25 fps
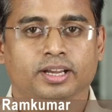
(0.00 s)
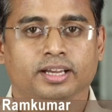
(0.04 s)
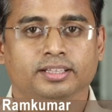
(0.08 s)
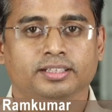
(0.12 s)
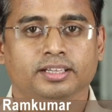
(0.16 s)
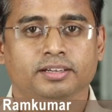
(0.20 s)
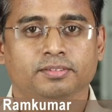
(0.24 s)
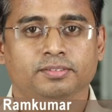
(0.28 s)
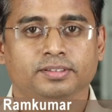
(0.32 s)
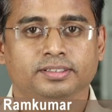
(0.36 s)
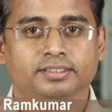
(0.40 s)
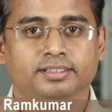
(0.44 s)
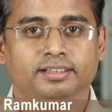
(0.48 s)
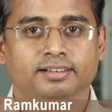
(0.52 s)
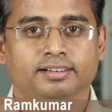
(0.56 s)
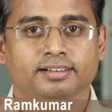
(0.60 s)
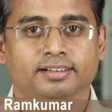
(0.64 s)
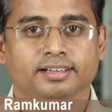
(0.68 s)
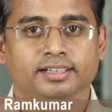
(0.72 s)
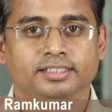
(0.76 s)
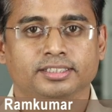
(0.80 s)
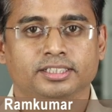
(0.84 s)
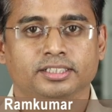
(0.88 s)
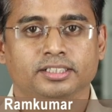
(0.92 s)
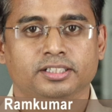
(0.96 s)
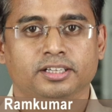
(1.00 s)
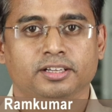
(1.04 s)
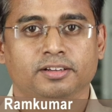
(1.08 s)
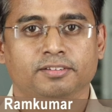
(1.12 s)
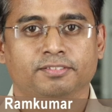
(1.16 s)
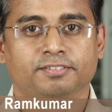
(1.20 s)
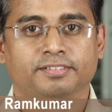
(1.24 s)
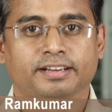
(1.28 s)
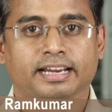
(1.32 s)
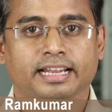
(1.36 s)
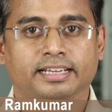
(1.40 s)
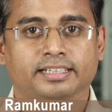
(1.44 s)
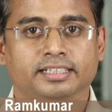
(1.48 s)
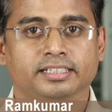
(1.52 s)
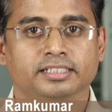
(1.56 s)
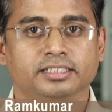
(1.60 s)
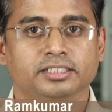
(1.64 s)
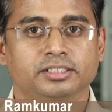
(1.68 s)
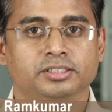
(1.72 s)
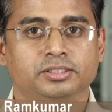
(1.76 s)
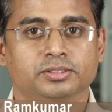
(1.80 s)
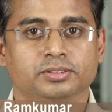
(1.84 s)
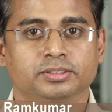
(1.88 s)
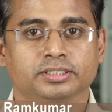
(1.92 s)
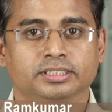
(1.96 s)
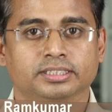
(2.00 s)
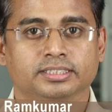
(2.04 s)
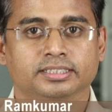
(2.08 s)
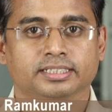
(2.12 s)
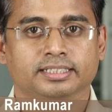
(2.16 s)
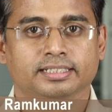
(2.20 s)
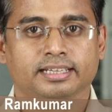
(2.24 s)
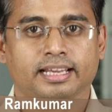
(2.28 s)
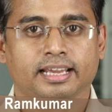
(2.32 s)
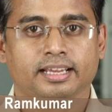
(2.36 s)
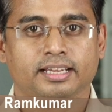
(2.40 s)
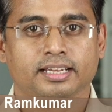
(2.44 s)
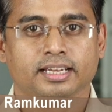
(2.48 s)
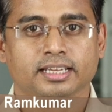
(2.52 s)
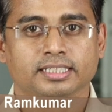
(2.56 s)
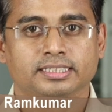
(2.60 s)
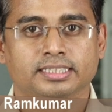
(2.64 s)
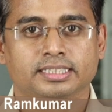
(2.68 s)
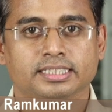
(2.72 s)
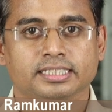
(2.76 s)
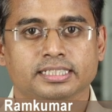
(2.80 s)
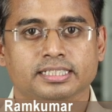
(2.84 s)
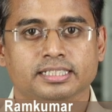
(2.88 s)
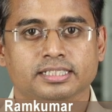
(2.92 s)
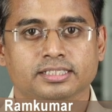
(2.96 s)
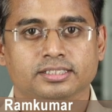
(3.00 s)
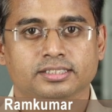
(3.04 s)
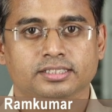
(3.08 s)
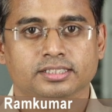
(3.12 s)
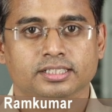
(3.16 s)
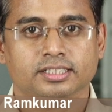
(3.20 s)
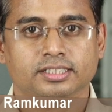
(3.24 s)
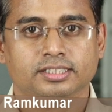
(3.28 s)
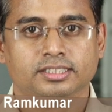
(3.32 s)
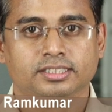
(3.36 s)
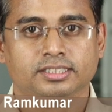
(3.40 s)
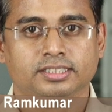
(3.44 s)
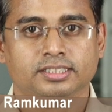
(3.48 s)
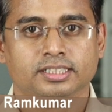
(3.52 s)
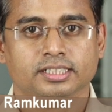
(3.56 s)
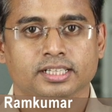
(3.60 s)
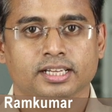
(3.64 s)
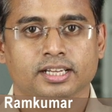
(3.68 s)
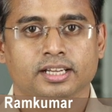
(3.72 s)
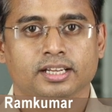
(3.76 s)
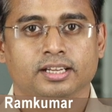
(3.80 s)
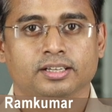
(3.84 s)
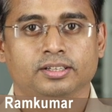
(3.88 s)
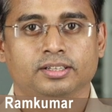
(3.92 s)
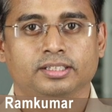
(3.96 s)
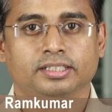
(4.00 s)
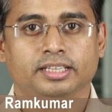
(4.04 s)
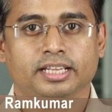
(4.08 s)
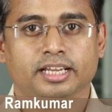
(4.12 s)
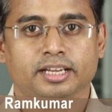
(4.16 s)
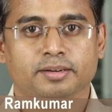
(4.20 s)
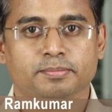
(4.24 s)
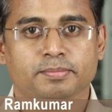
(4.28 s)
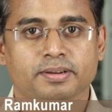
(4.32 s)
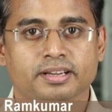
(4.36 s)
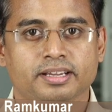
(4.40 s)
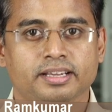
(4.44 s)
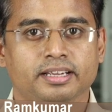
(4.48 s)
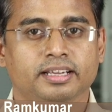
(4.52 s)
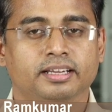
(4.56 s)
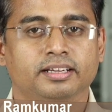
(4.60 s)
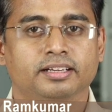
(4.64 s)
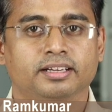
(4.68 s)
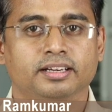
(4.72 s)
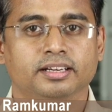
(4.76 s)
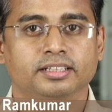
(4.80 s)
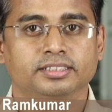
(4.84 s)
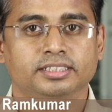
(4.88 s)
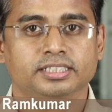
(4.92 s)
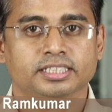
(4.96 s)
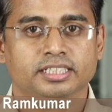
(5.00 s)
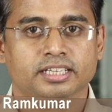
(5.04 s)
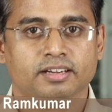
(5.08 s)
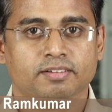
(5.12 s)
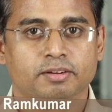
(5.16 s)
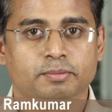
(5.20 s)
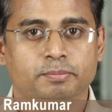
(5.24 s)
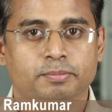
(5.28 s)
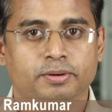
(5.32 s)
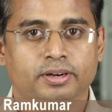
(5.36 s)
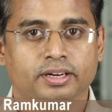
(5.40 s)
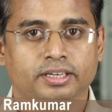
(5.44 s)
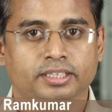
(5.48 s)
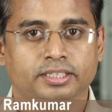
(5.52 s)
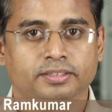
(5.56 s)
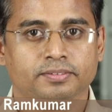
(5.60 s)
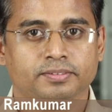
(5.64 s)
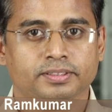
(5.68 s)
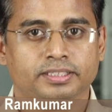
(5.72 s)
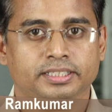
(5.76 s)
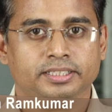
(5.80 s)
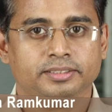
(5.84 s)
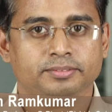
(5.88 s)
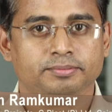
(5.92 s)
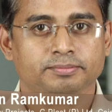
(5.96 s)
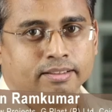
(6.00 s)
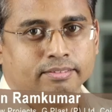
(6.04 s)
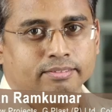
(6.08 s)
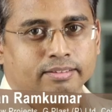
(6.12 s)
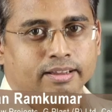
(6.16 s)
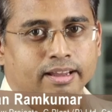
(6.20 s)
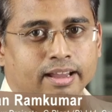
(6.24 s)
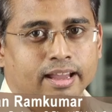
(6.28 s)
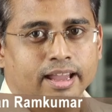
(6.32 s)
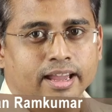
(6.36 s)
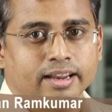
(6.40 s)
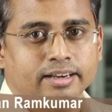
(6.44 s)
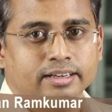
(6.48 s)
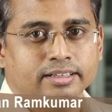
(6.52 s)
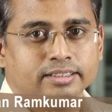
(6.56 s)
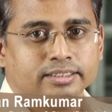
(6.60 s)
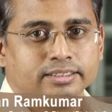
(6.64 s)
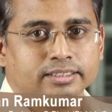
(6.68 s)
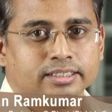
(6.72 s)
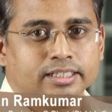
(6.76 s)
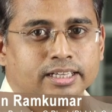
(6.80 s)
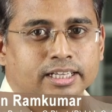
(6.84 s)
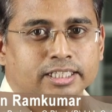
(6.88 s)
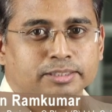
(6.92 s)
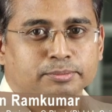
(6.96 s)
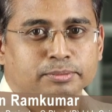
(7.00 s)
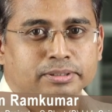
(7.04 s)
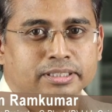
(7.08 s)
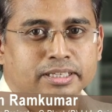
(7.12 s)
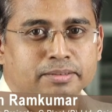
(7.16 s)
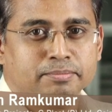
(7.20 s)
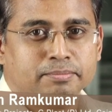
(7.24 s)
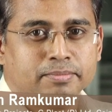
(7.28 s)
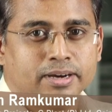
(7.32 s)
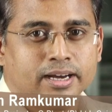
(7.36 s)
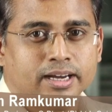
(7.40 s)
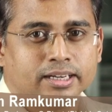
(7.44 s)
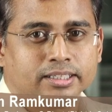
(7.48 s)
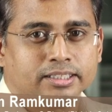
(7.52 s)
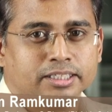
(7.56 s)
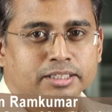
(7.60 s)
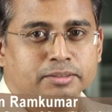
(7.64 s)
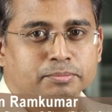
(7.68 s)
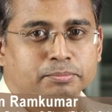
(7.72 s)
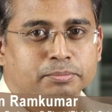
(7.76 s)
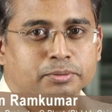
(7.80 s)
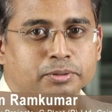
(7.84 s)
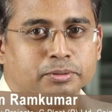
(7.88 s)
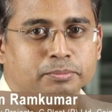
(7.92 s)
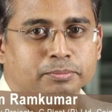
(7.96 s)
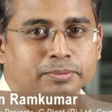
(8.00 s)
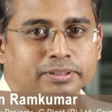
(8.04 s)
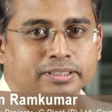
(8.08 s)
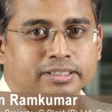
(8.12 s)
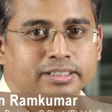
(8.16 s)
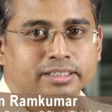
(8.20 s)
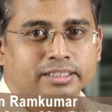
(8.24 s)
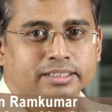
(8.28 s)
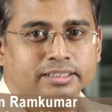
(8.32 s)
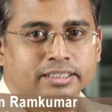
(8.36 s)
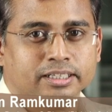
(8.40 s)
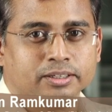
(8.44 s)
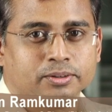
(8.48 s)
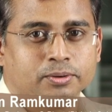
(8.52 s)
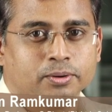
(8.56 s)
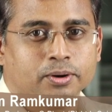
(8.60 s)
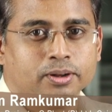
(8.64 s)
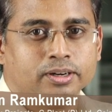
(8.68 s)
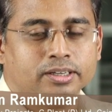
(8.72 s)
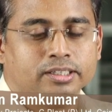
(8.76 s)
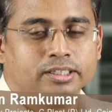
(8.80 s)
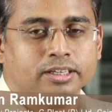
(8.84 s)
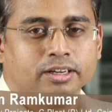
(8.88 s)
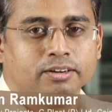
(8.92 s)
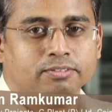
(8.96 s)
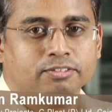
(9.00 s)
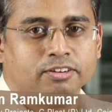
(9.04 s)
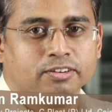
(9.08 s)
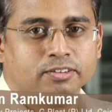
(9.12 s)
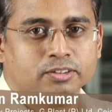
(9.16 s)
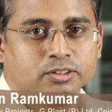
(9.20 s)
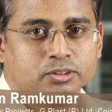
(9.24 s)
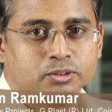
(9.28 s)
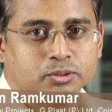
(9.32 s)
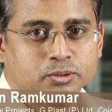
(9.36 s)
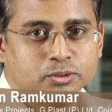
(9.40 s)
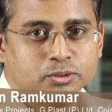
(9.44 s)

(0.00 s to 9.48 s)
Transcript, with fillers: together with the reduction of cracking issues in the die casting inserts thereby increasing our productivity. The end result has been a marked improvement in the quality of our